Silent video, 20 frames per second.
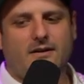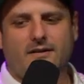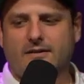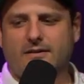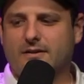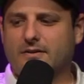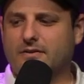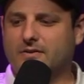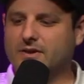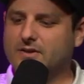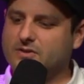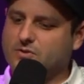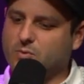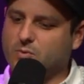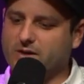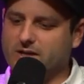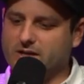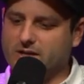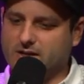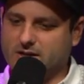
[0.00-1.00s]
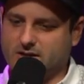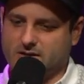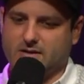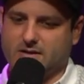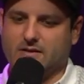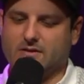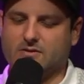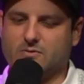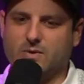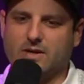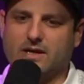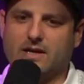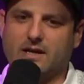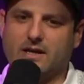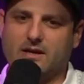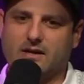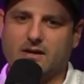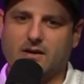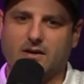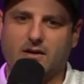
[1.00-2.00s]
This
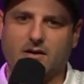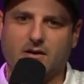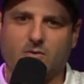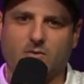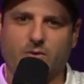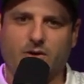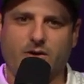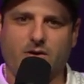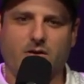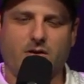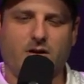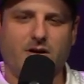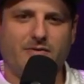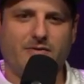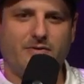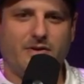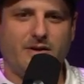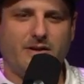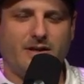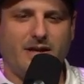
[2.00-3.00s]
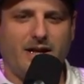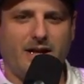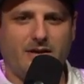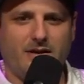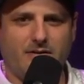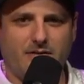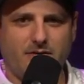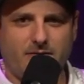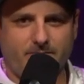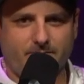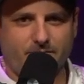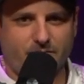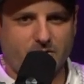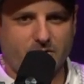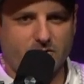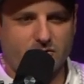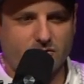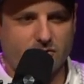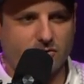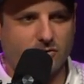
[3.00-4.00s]
weekend, we are off in Canada.
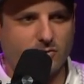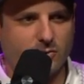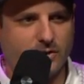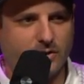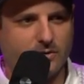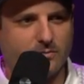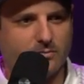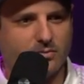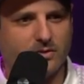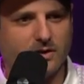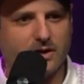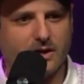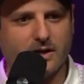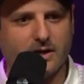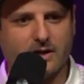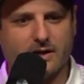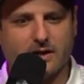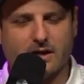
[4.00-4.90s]
So we are playing